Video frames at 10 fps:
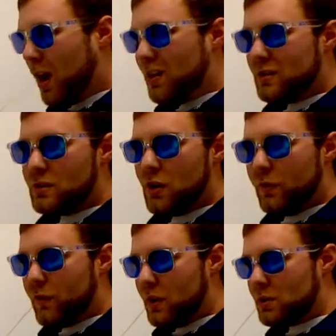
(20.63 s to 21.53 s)
So,
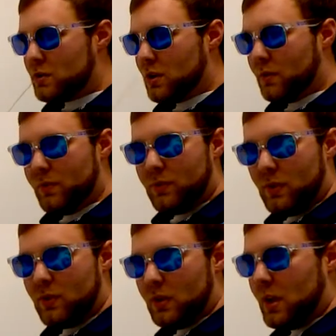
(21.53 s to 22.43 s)
first off, before I
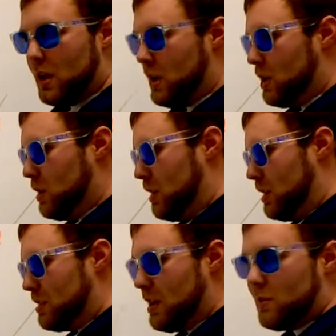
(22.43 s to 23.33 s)
really get into
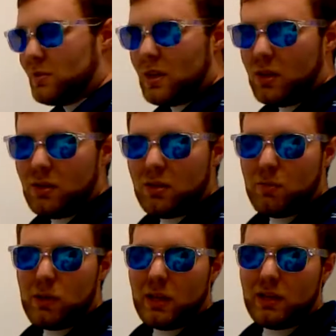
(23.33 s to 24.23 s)
this, I was kind of
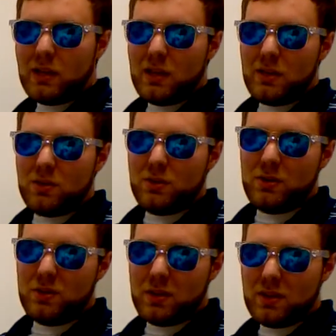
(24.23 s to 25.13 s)
debating either
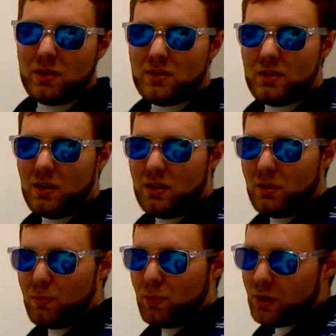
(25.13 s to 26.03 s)
doing this in a
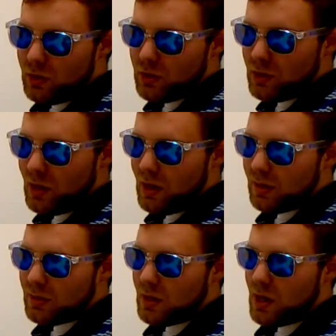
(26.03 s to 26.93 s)
British
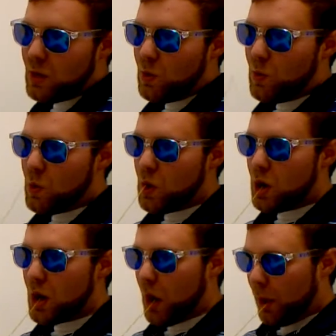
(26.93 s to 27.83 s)
accent
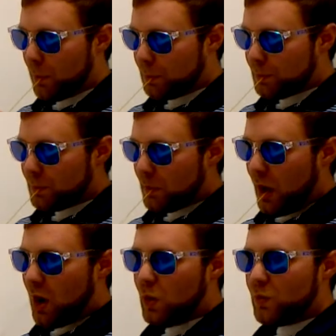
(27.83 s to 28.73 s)
or
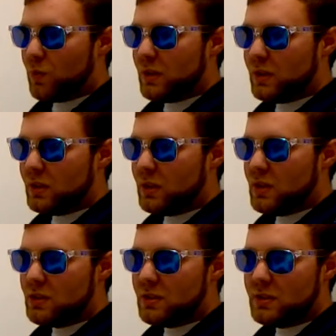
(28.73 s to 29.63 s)
a
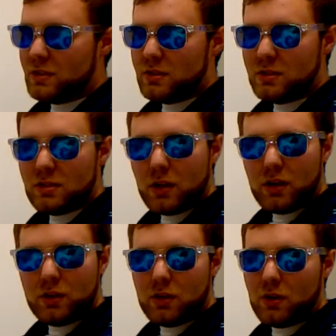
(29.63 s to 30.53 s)
really
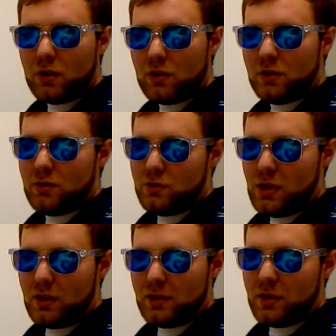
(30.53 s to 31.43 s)
southern
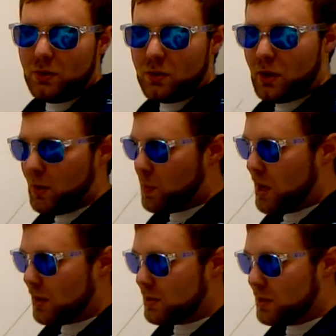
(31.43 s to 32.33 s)
genteel type
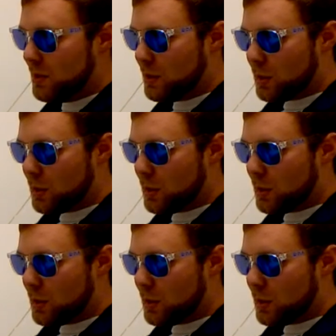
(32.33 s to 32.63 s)
accent.